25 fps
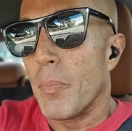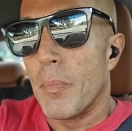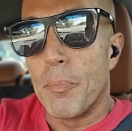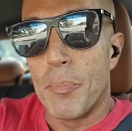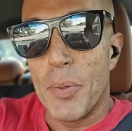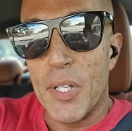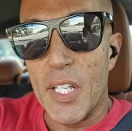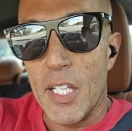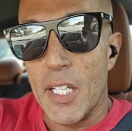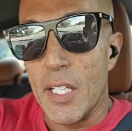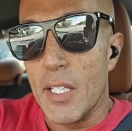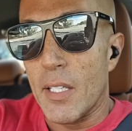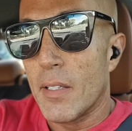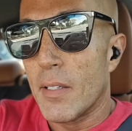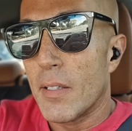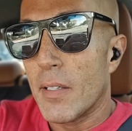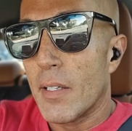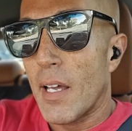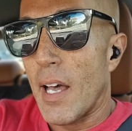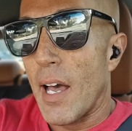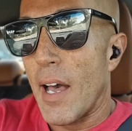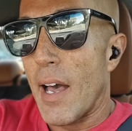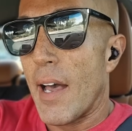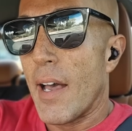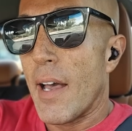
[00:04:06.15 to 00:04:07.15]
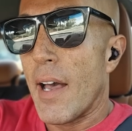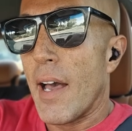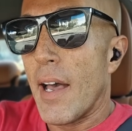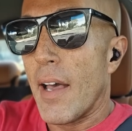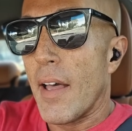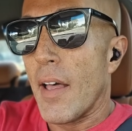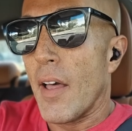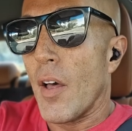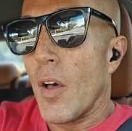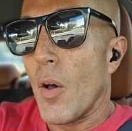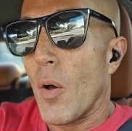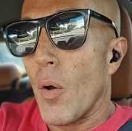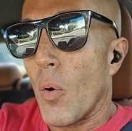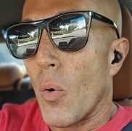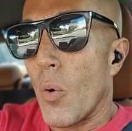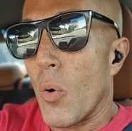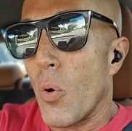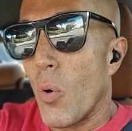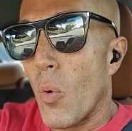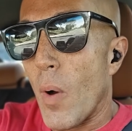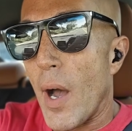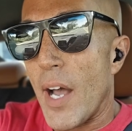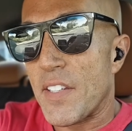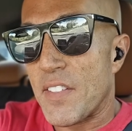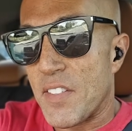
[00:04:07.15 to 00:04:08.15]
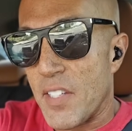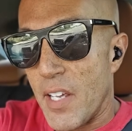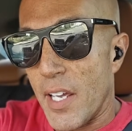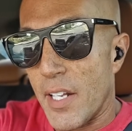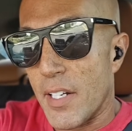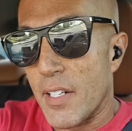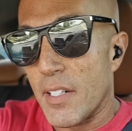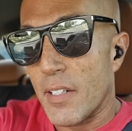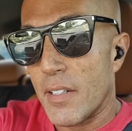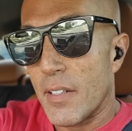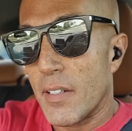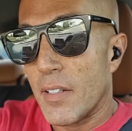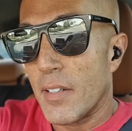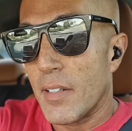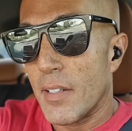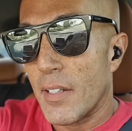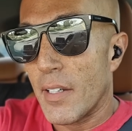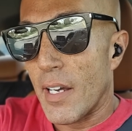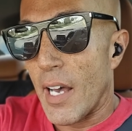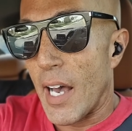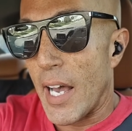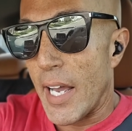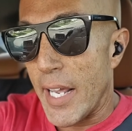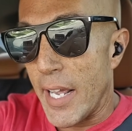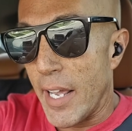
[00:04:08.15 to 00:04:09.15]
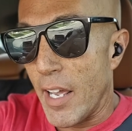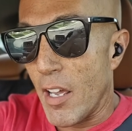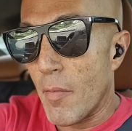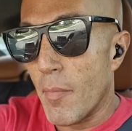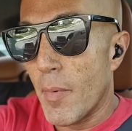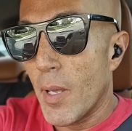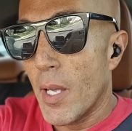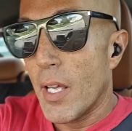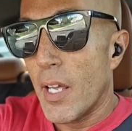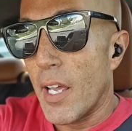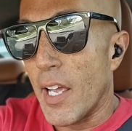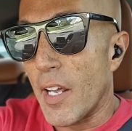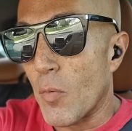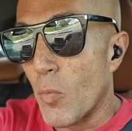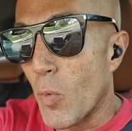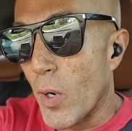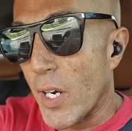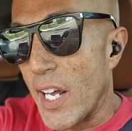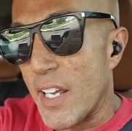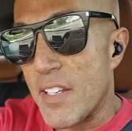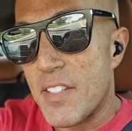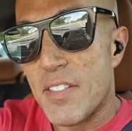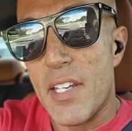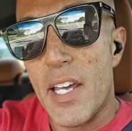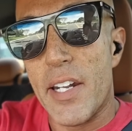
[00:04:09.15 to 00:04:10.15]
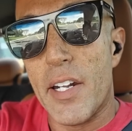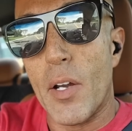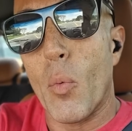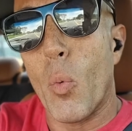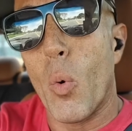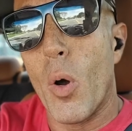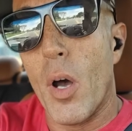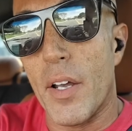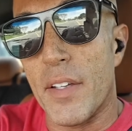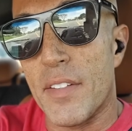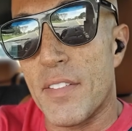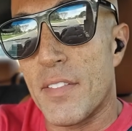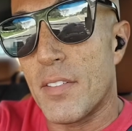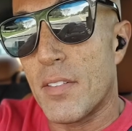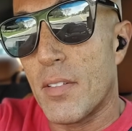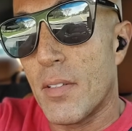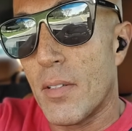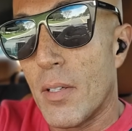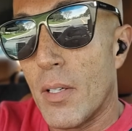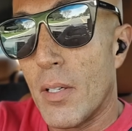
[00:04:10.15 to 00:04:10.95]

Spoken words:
be who I said I am and what I said it was.